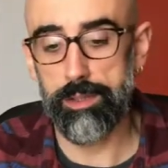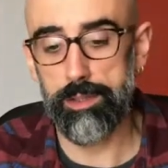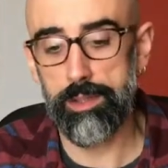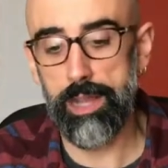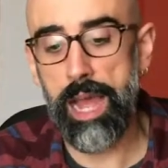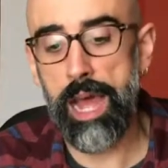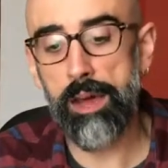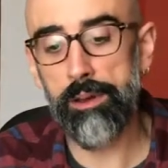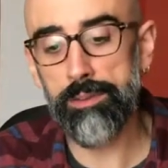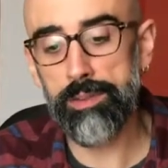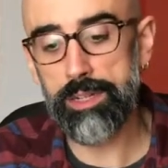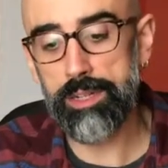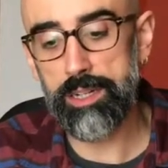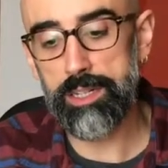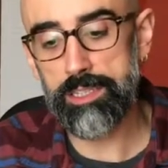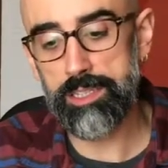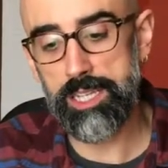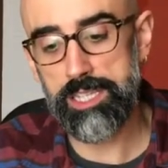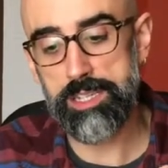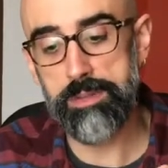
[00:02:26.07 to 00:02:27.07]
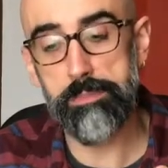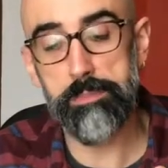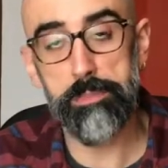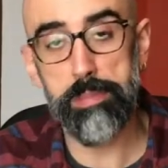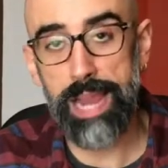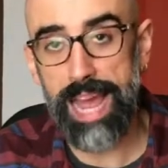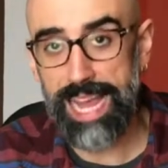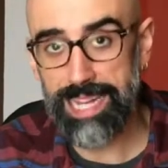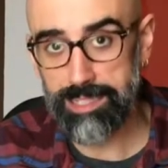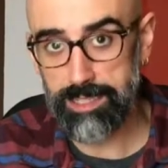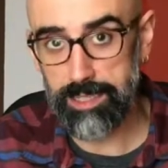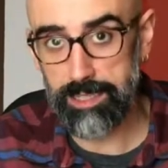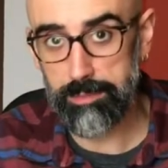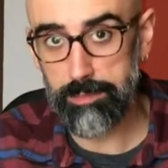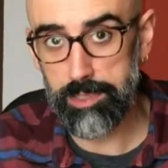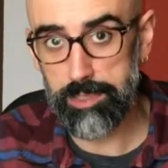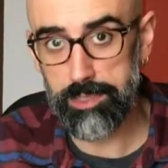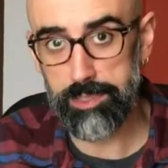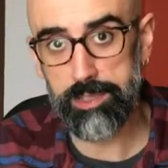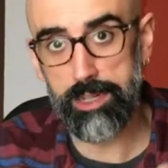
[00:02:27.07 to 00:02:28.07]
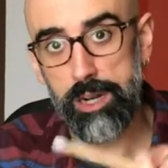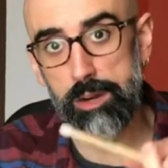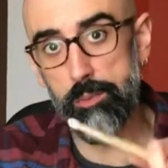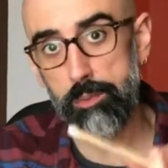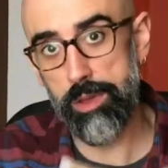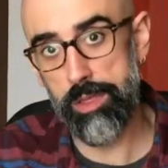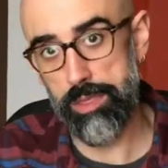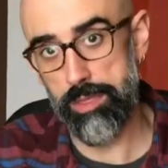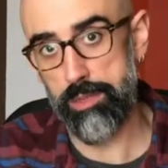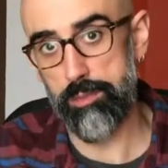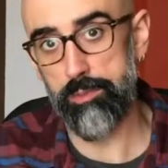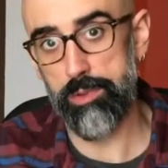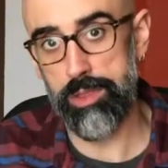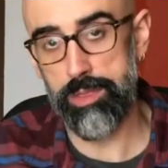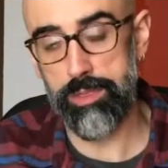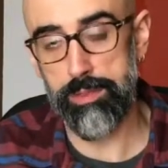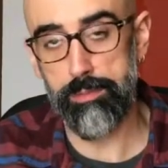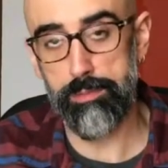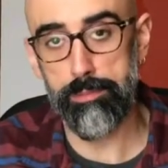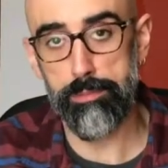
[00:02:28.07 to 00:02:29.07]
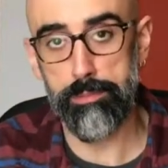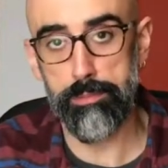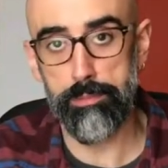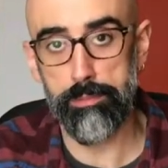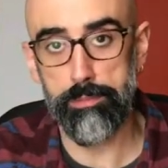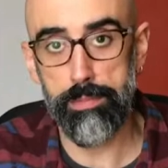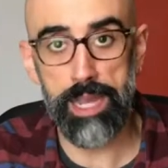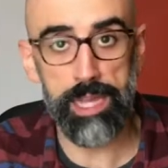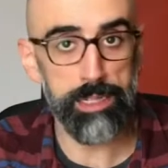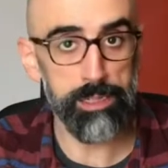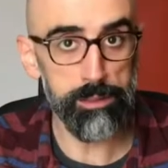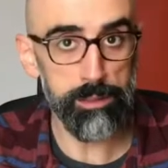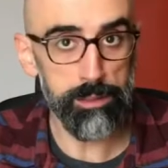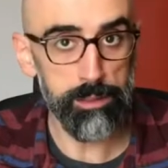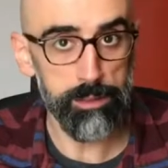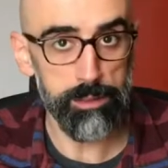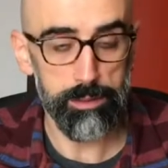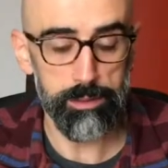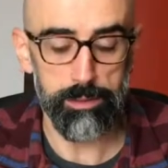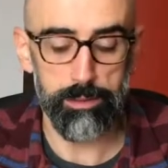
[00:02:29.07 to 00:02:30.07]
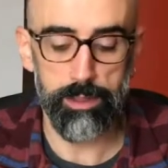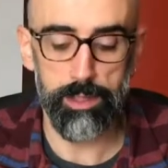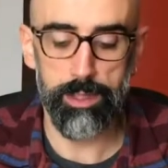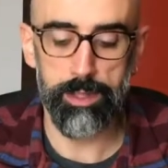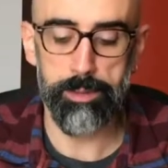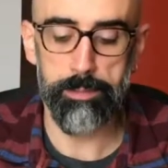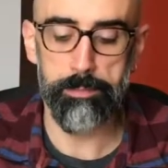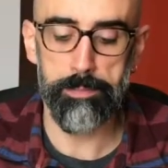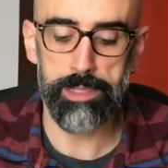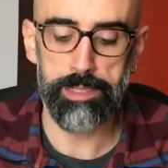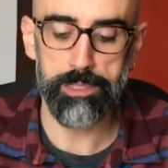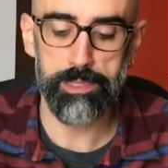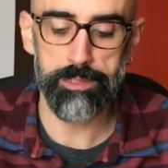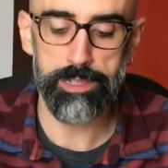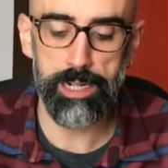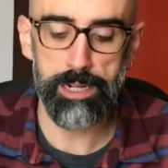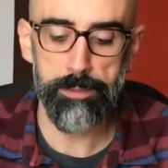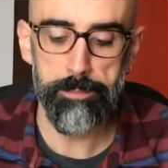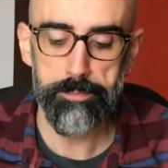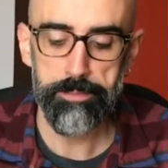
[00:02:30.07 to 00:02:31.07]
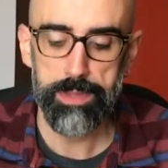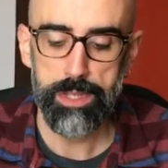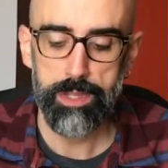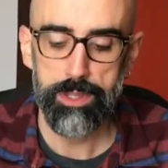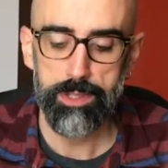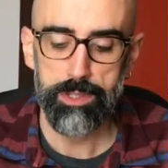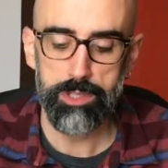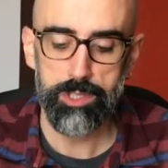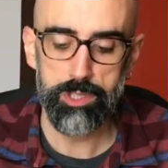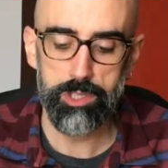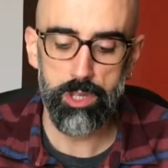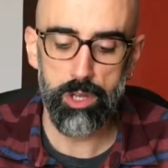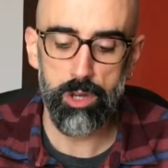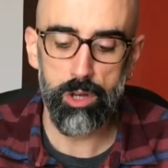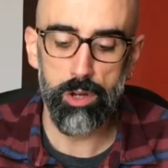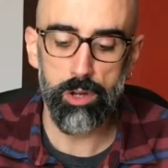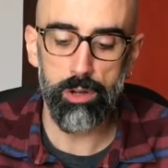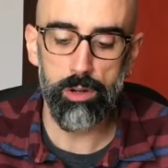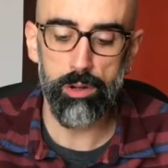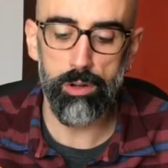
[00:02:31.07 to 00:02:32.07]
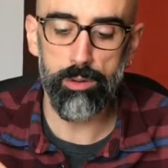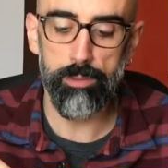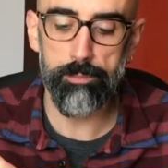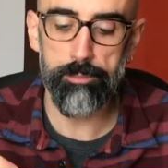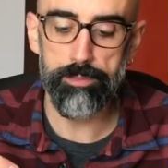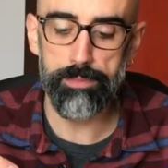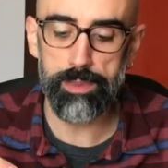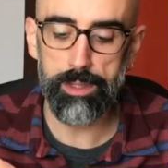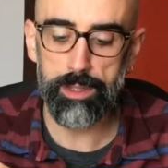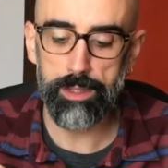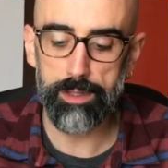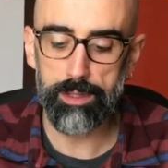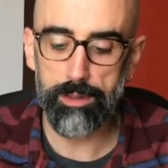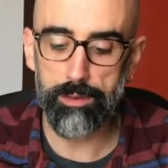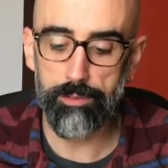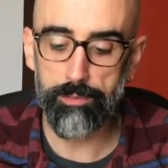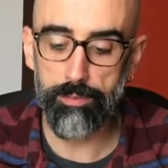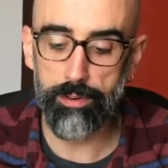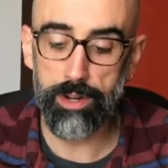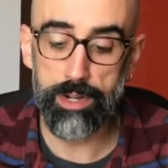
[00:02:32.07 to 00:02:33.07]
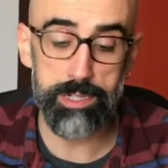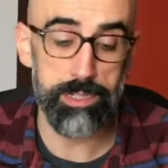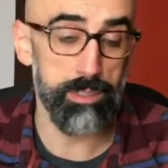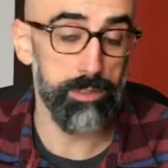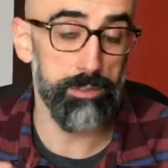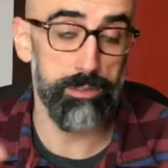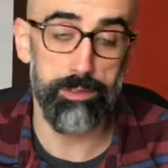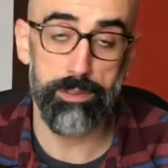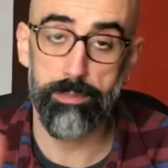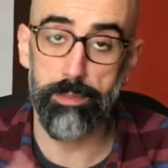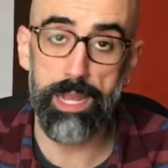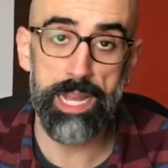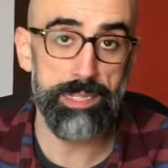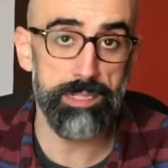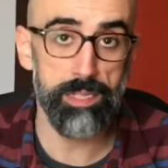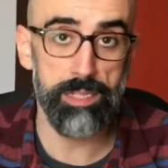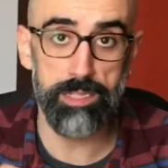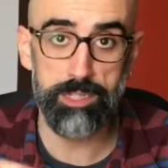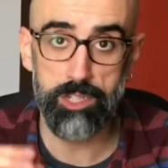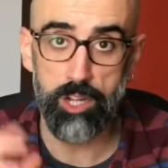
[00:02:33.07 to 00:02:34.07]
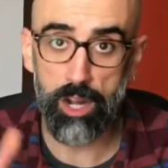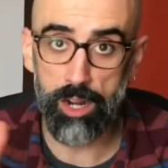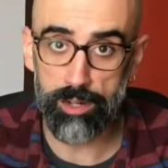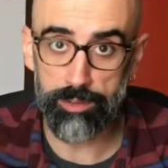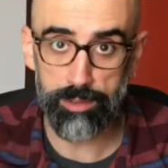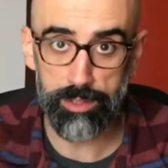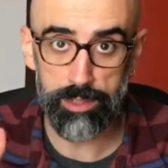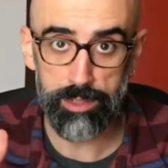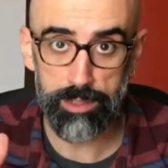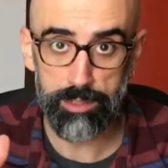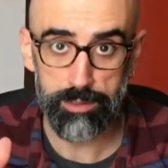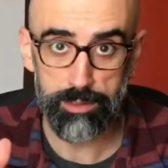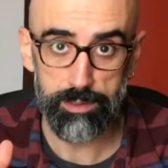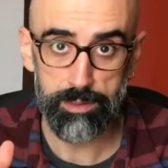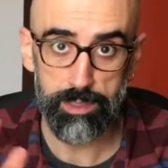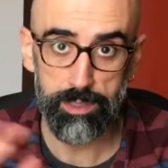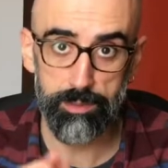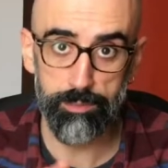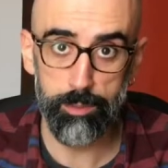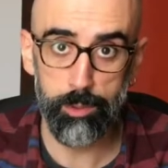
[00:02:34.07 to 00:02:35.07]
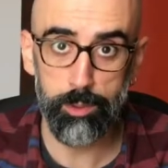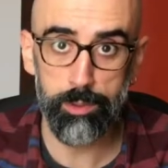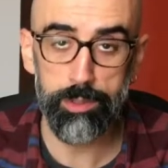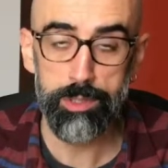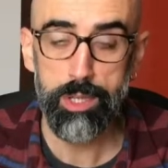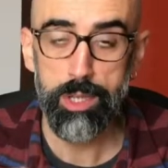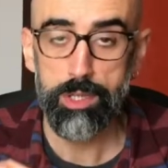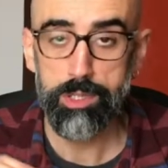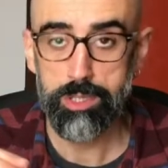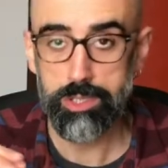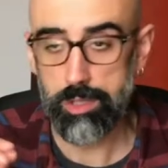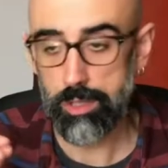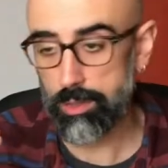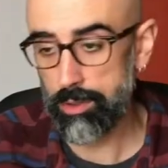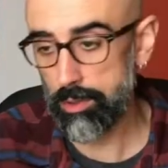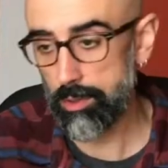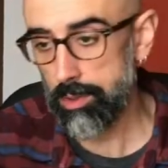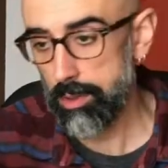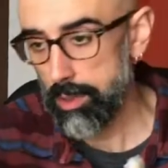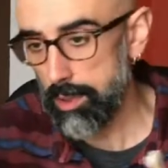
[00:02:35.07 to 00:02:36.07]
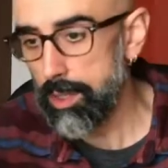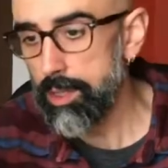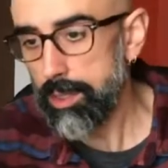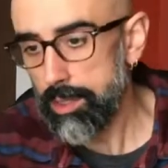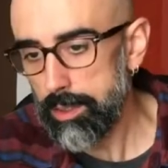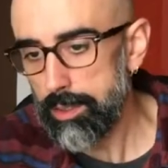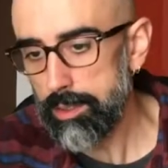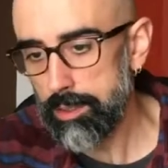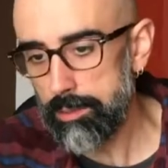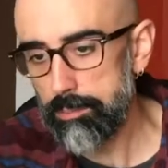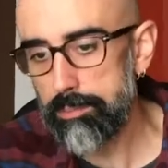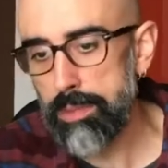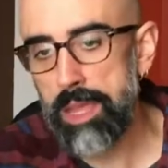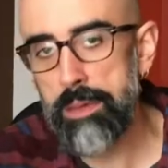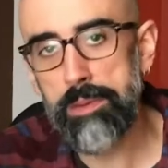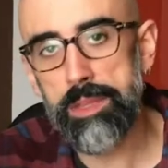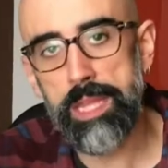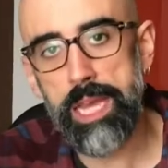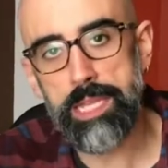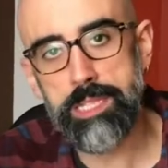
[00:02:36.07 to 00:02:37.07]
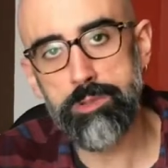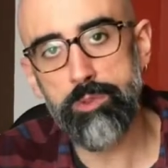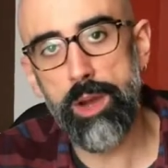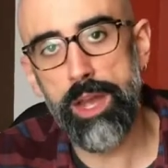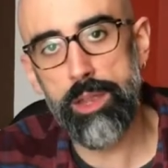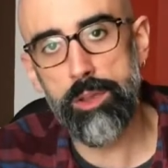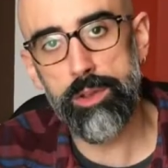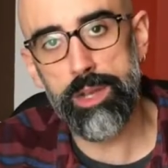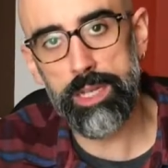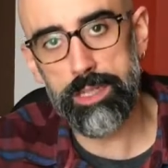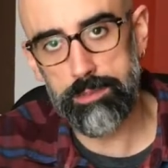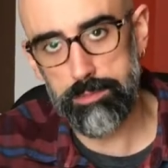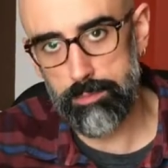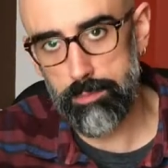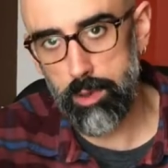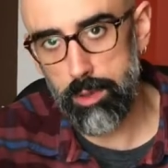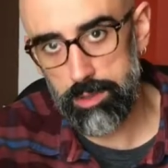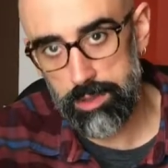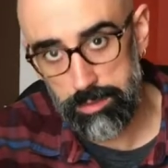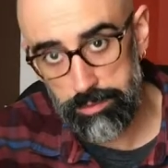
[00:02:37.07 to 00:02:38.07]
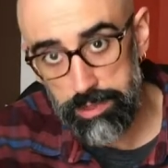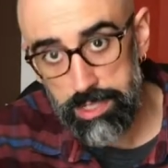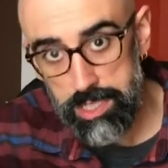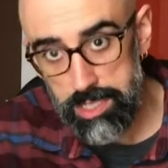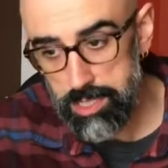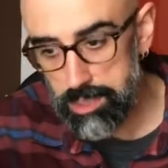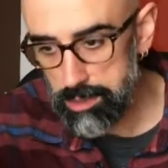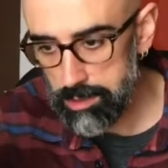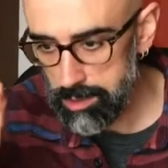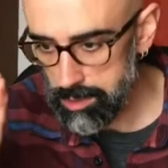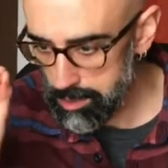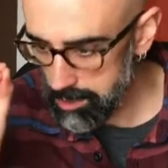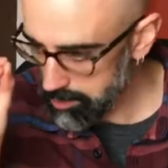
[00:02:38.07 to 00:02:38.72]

now they are touching plastic material with metal material. So first, the plastic is harder than the wood. So maybe that's why you get more definition.